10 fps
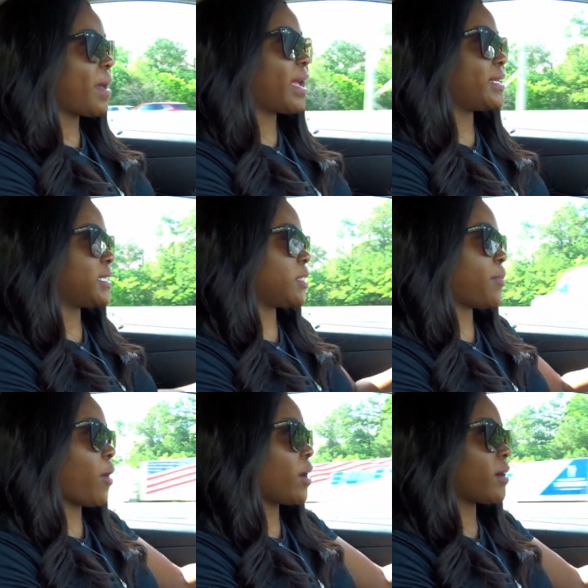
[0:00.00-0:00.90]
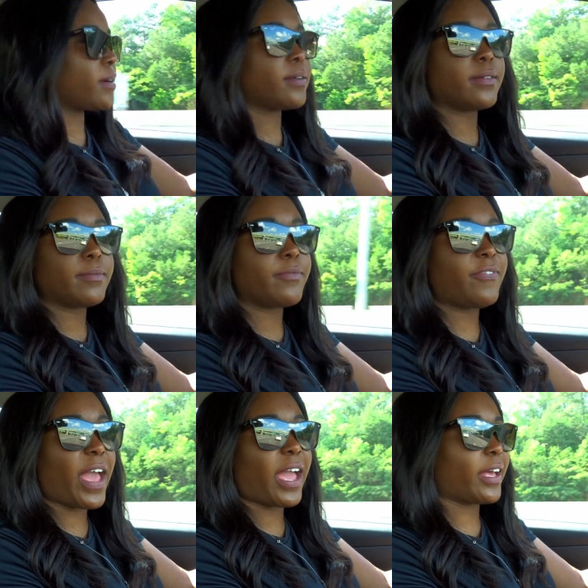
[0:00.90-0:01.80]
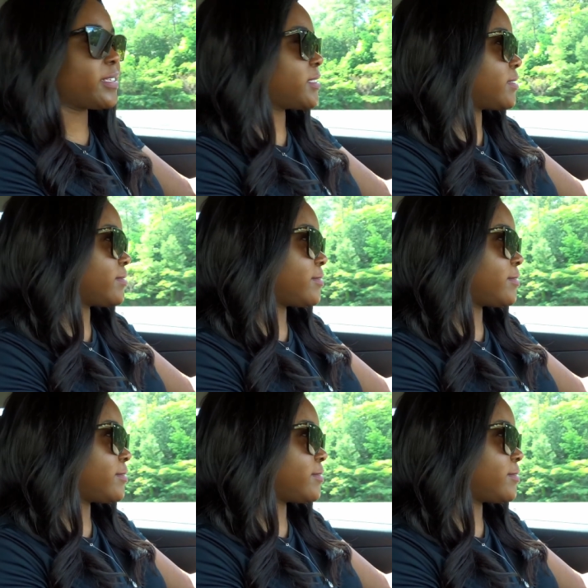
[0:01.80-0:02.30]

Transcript: make it to the park. Facts.